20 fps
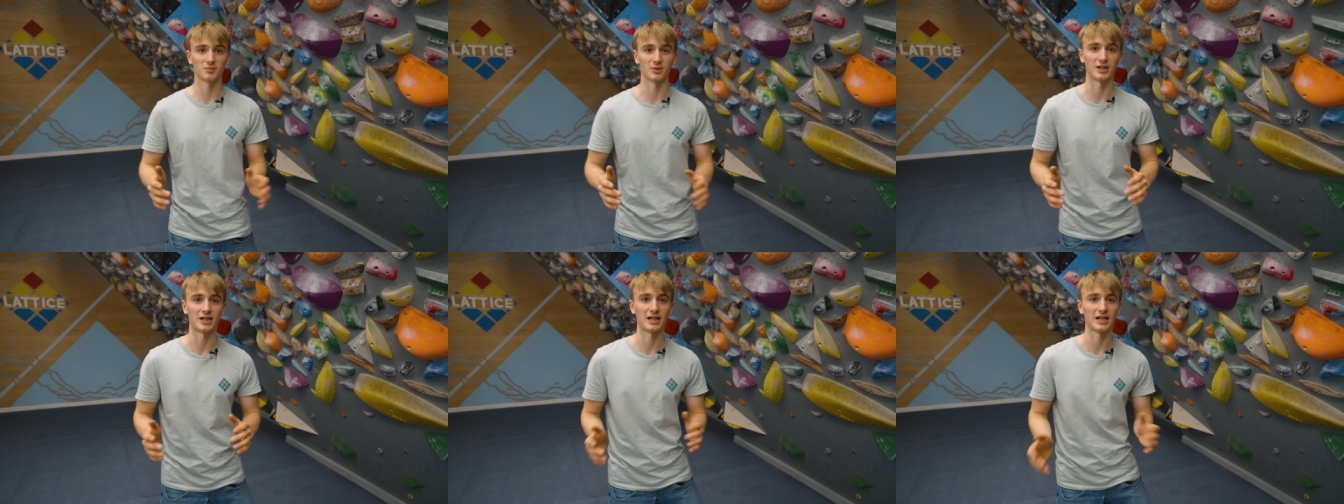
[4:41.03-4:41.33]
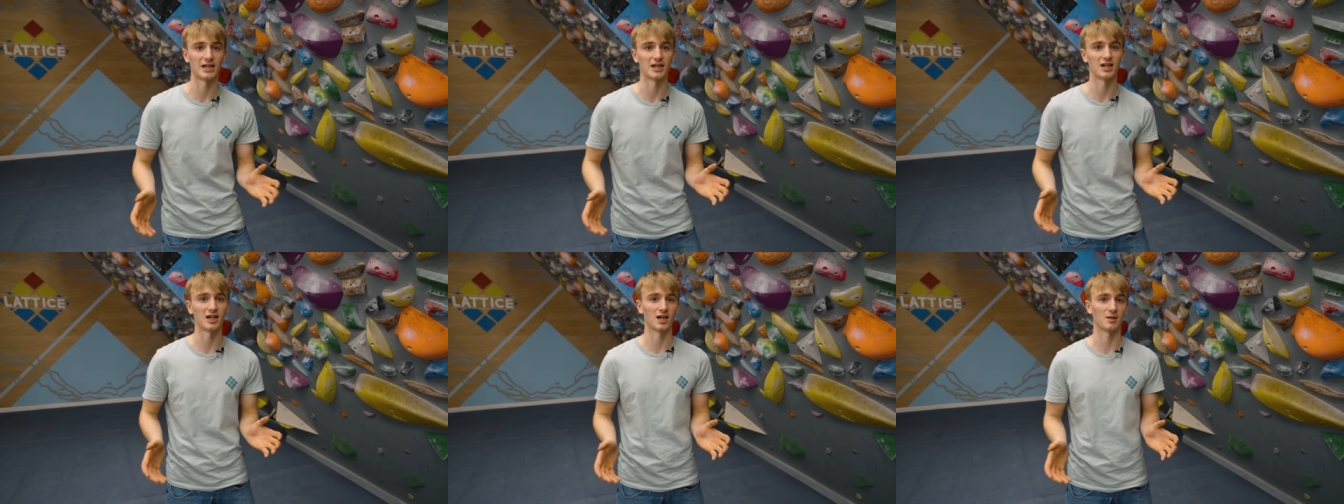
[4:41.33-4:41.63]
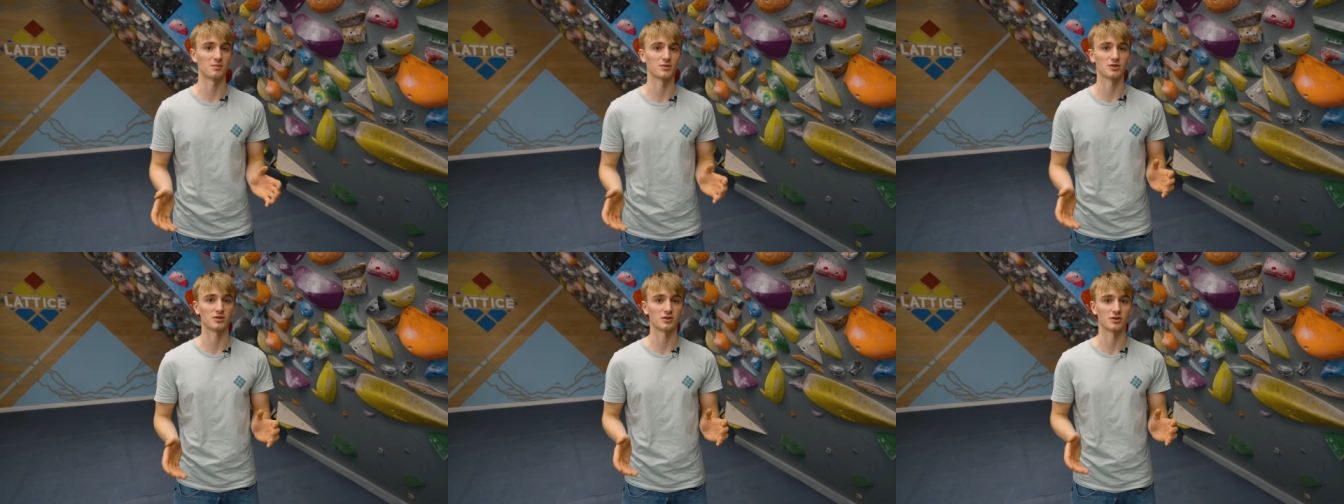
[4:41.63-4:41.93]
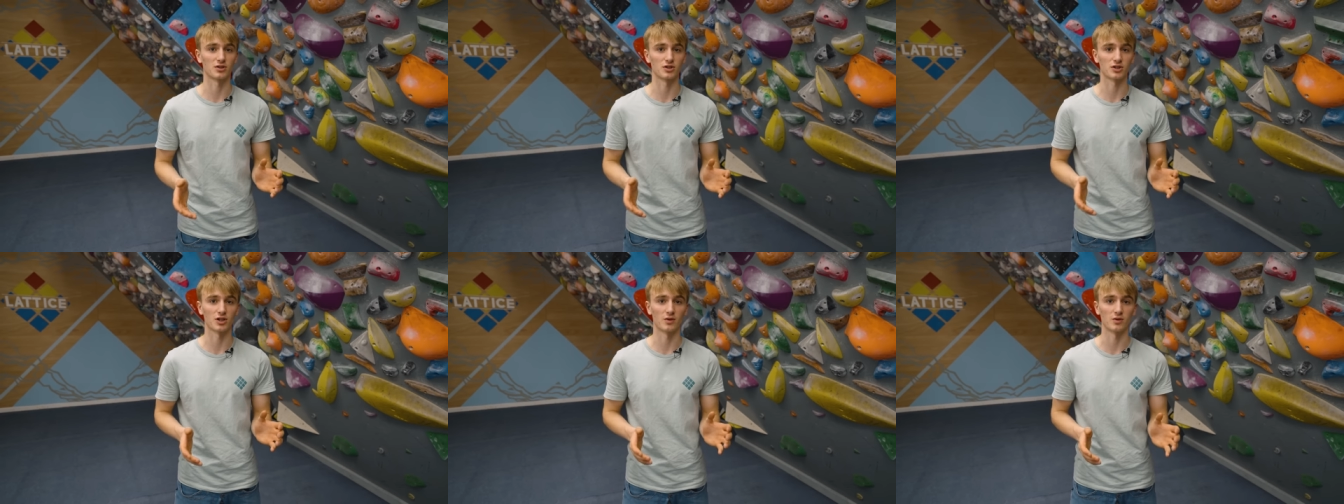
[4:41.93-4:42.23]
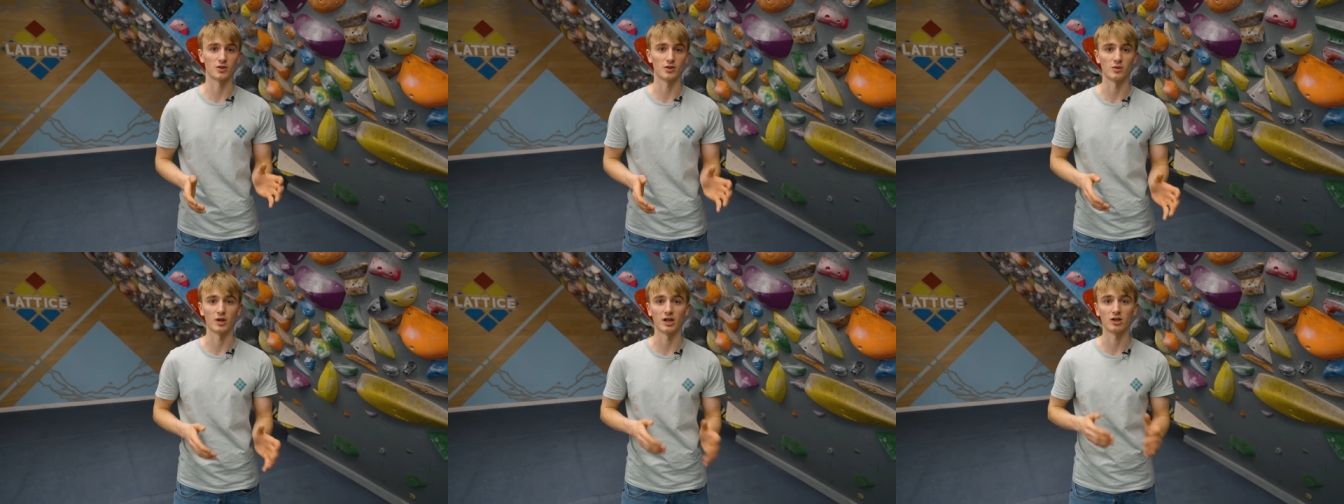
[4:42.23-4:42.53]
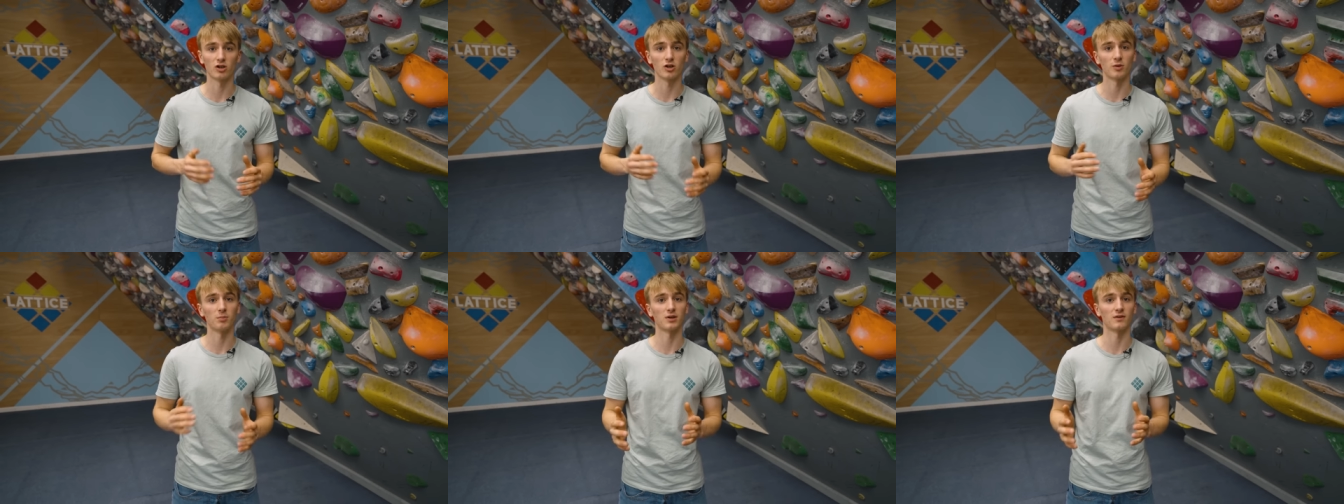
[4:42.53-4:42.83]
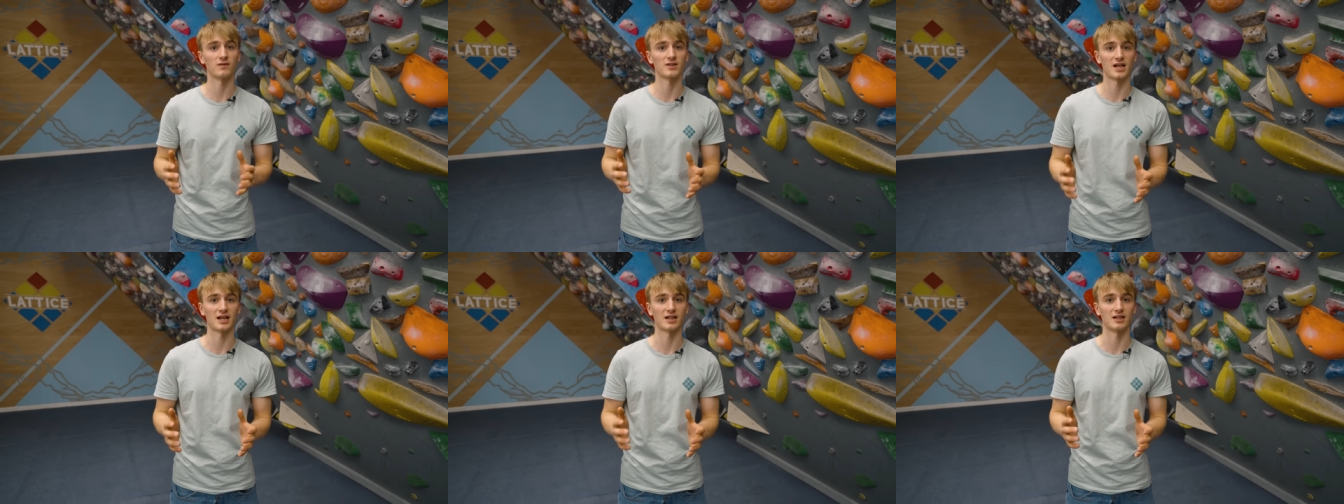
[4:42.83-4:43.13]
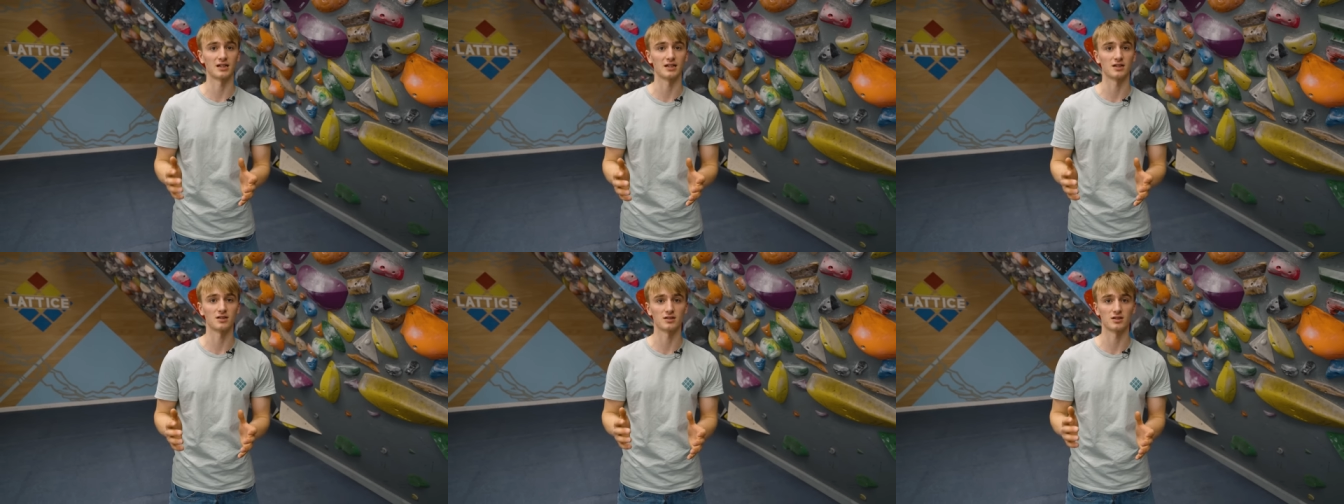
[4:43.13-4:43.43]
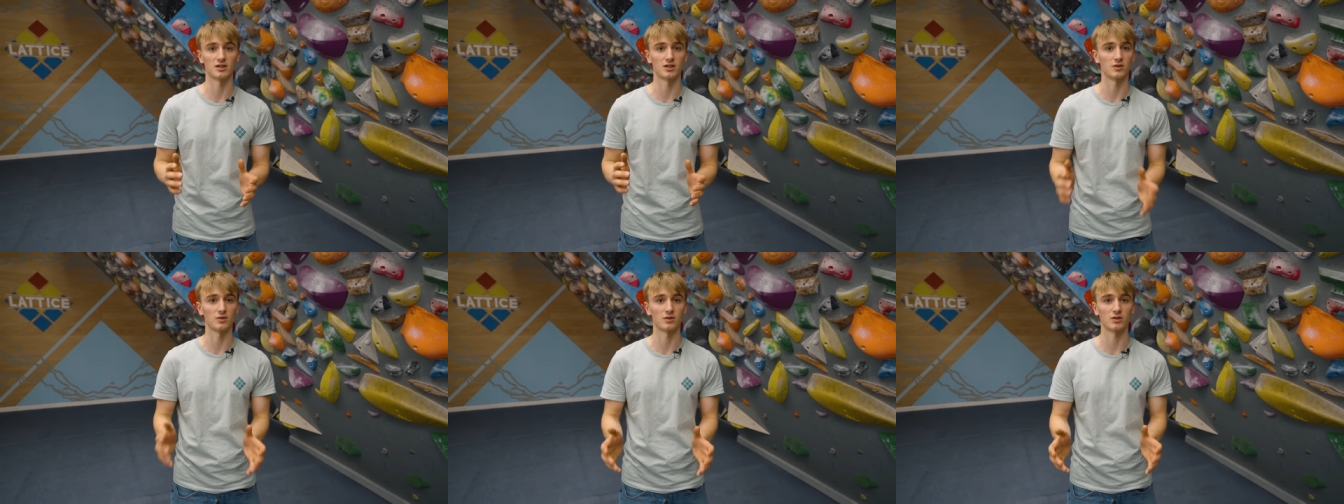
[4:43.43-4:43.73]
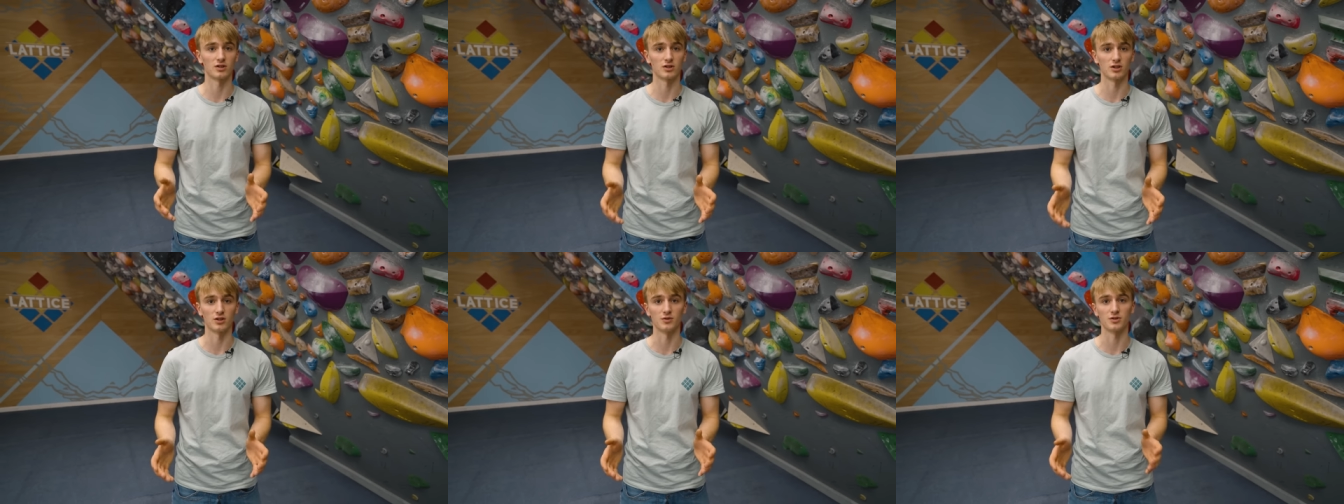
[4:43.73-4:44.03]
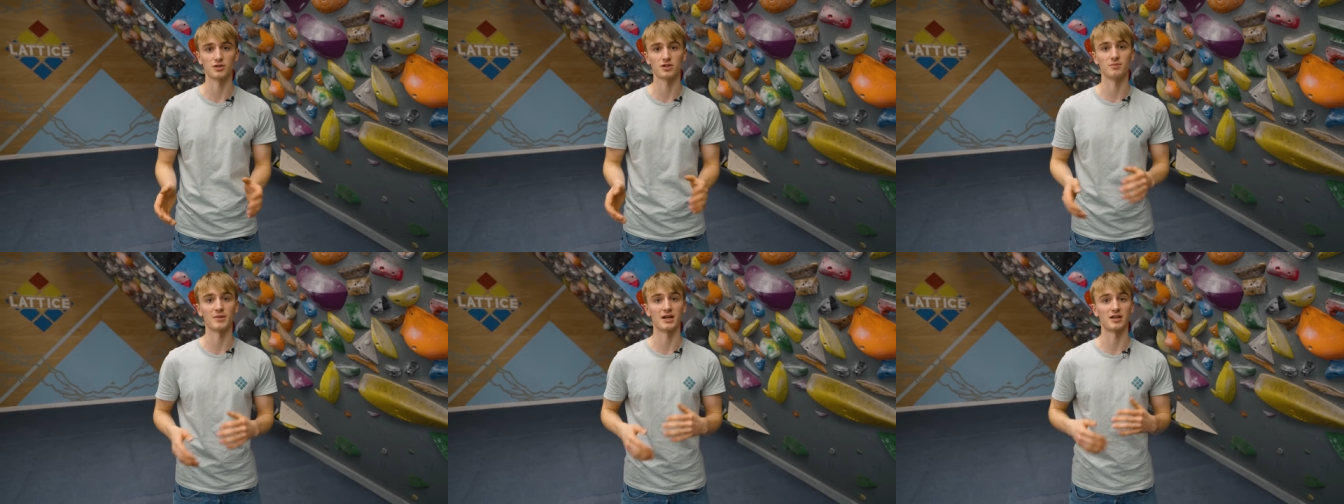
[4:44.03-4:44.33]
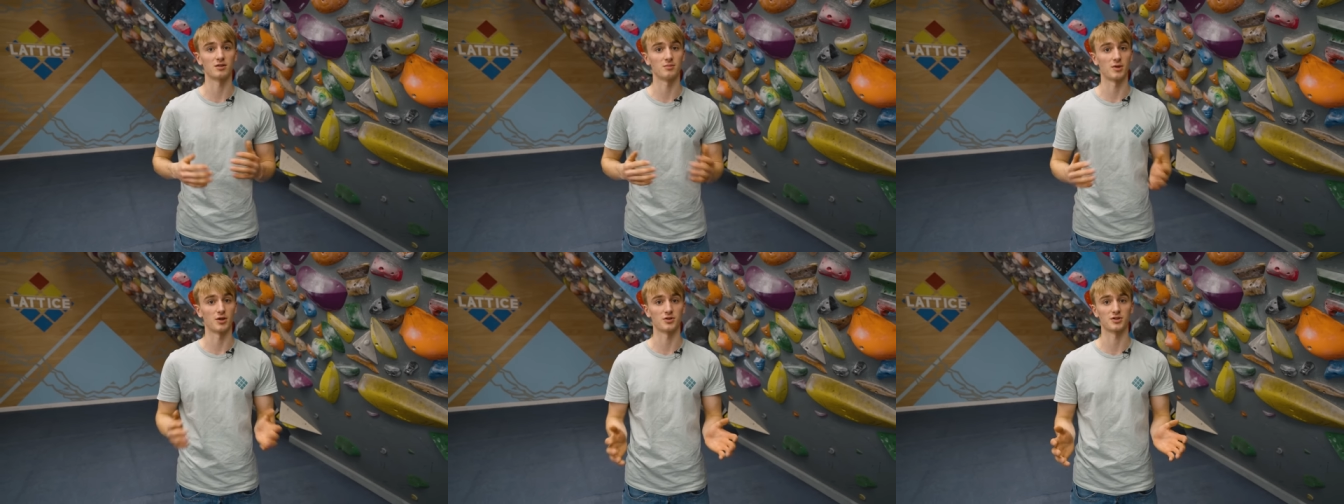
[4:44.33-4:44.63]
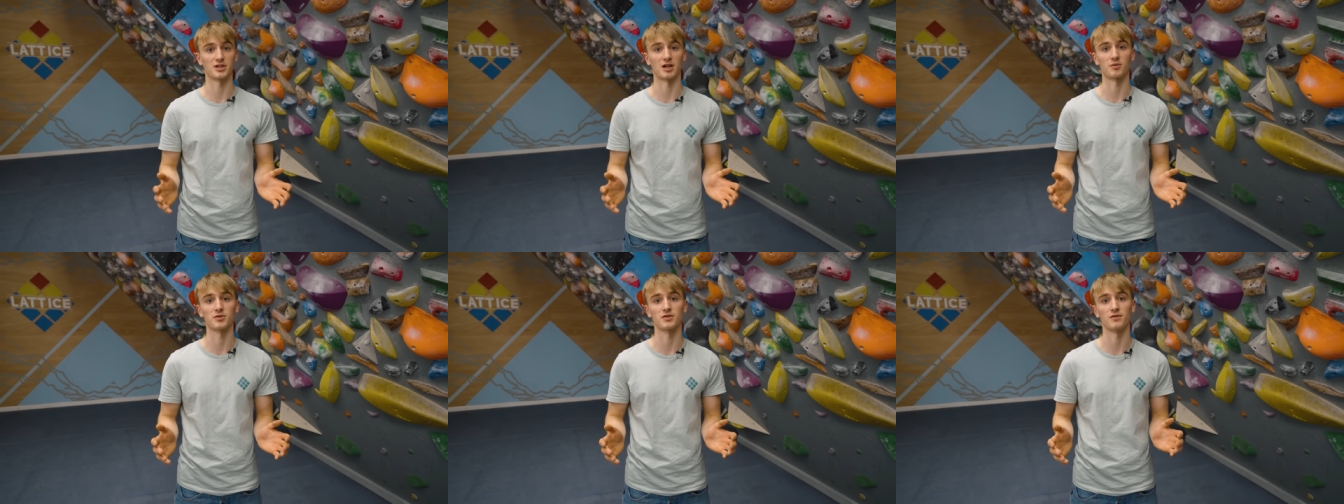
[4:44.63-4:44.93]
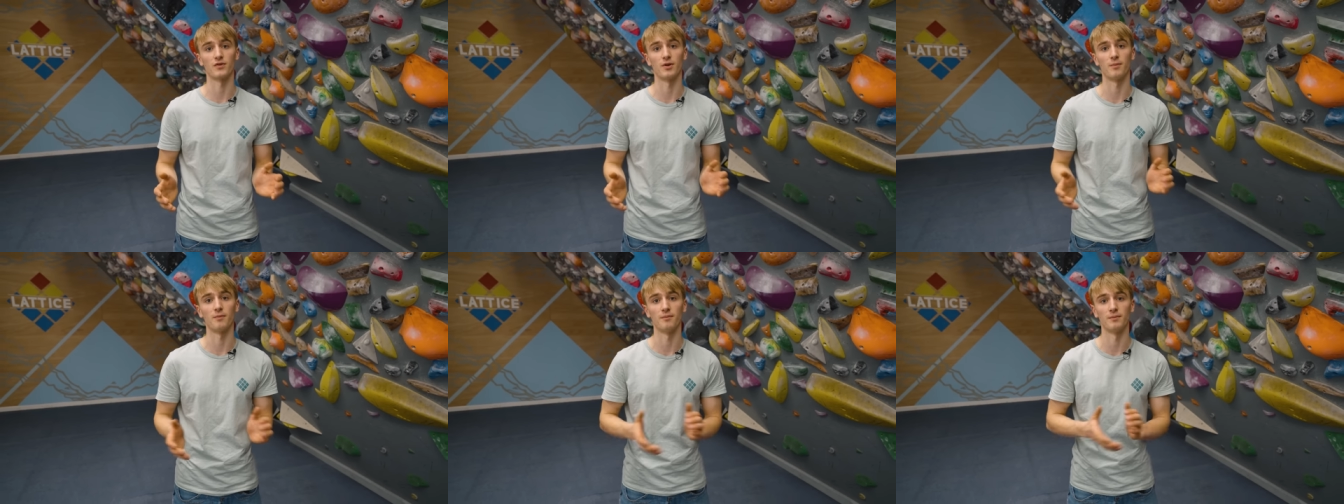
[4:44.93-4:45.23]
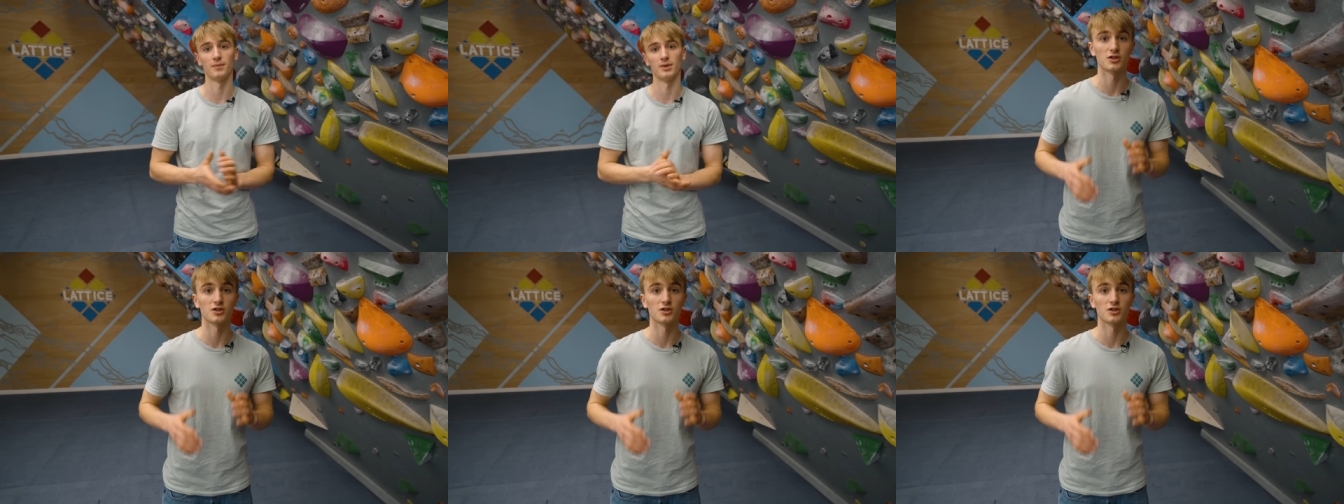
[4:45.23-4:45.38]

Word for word: but here I'm just gonna show you a couple of techniques that you can use to make the most out of them.